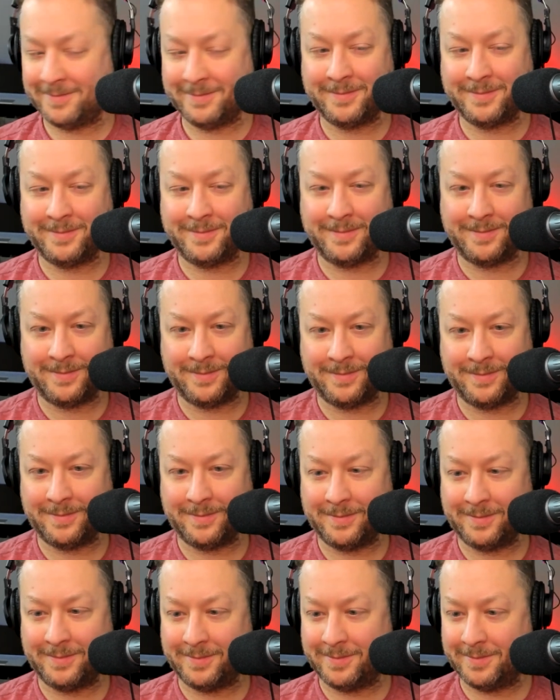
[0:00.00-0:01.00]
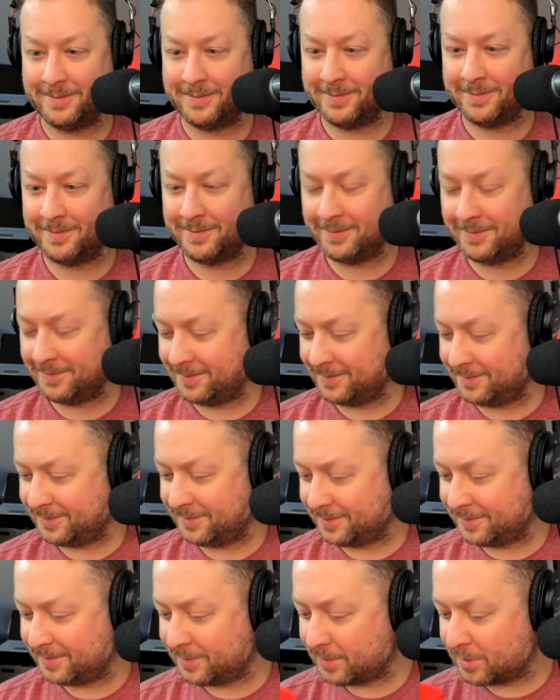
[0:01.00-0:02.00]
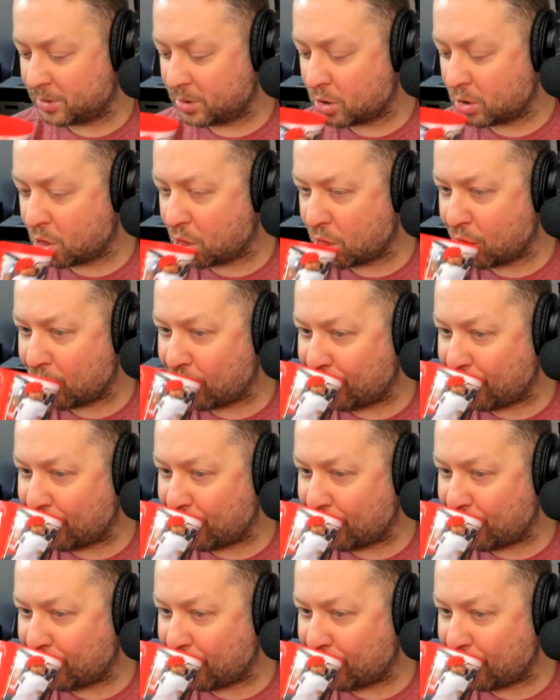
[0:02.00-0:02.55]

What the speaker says: [no speech]